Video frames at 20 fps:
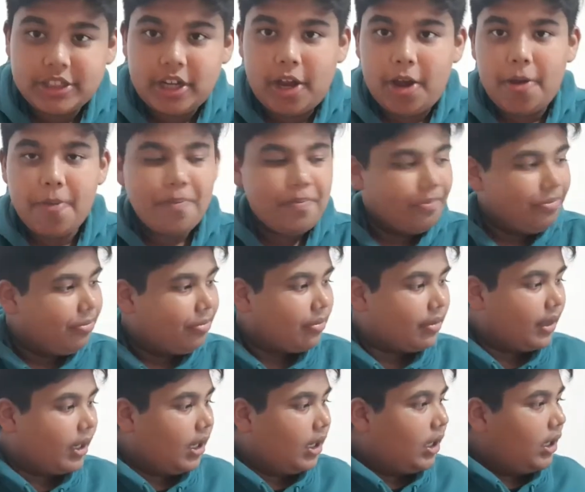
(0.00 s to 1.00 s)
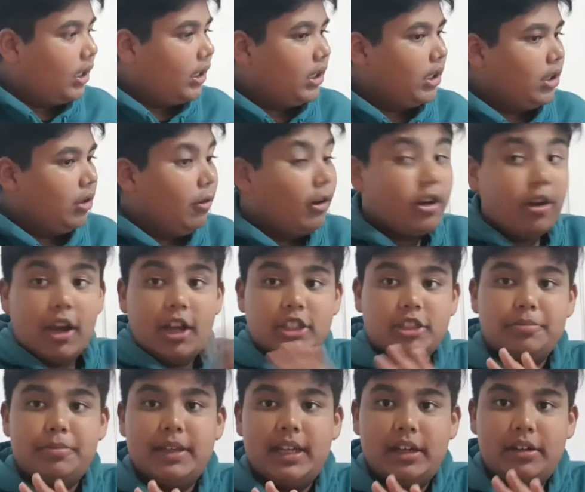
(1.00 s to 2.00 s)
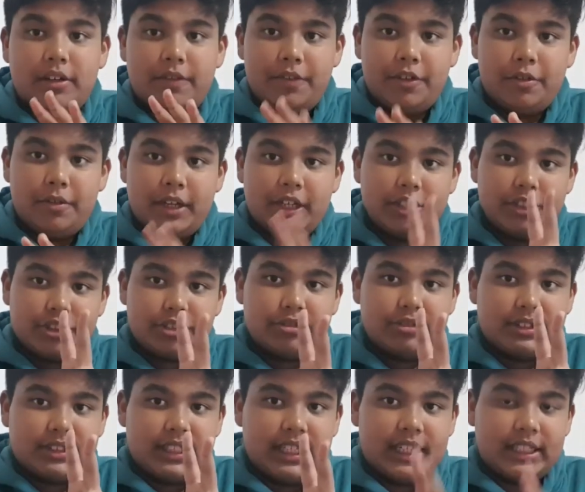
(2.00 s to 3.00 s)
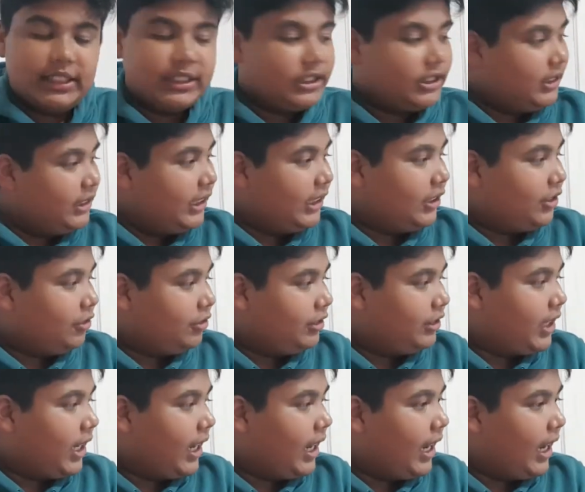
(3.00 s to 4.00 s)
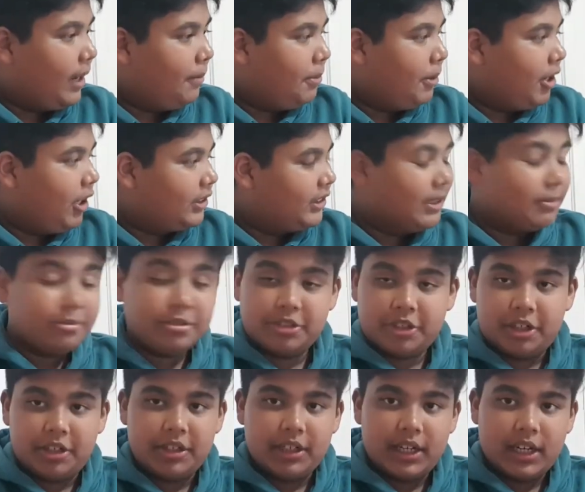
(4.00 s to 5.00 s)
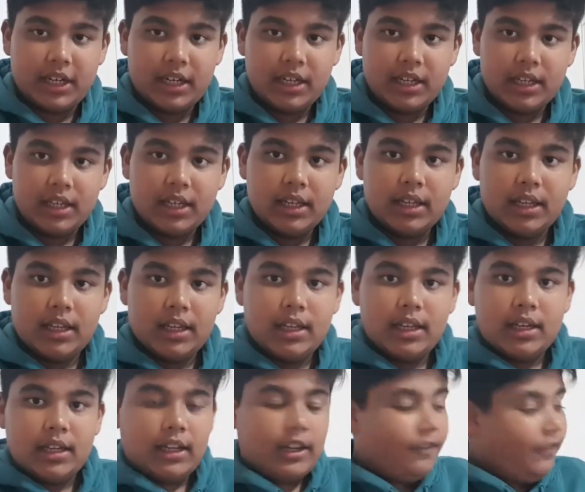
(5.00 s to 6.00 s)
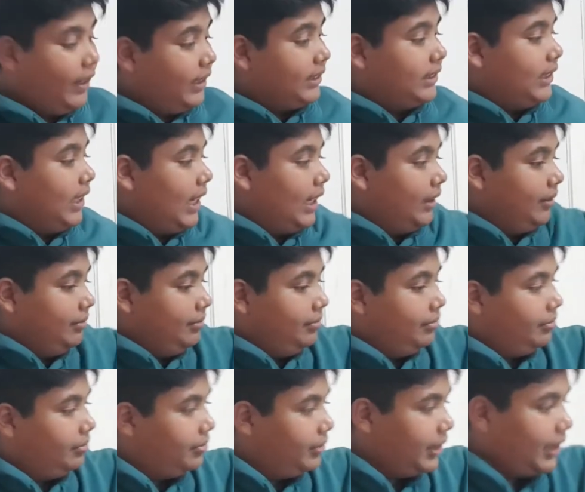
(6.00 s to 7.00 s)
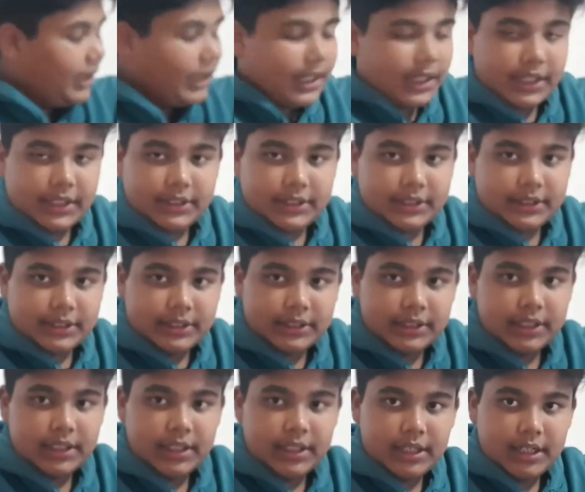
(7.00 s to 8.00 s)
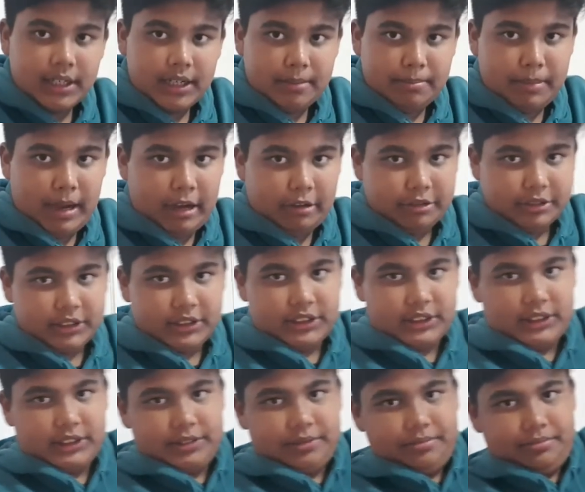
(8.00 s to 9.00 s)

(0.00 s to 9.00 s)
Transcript: so we're going to be reviewing two things just to say because I'm sorry the first thing is a mouse